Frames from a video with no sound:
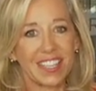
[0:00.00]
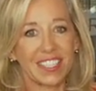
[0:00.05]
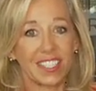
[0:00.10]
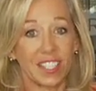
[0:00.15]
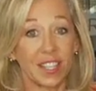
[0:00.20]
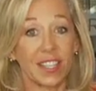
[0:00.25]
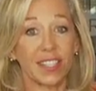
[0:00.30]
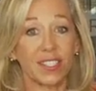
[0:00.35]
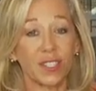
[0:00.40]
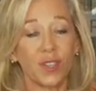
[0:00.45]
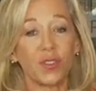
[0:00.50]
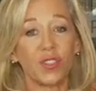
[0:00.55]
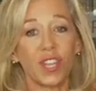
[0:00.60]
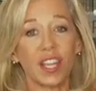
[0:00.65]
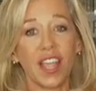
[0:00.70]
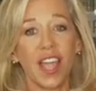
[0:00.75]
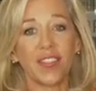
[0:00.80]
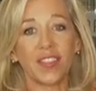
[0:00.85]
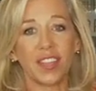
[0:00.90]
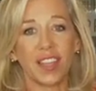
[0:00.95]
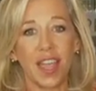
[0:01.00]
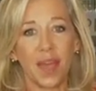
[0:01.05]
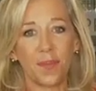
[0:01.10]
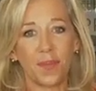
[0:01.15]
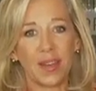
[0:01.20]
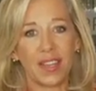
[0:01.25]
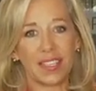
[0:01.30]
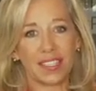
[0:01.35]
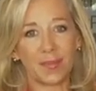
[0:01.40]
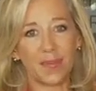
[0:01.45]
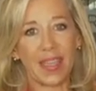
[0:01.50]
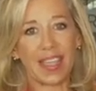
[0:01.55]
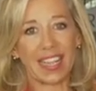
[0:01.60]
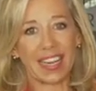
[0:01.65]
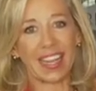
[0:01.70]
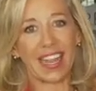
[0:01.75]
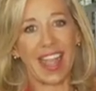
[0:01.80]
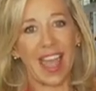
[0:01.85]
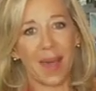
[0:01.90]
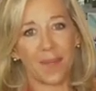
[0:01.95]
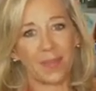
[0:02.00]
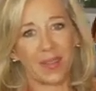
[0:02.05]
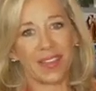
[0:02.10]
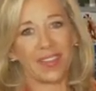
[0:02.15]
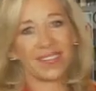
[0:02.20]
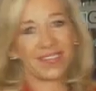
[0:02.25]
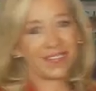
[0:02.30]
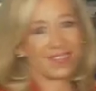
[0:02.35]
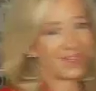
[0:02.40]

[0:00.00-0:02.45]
So let's go check out the companies making it happen.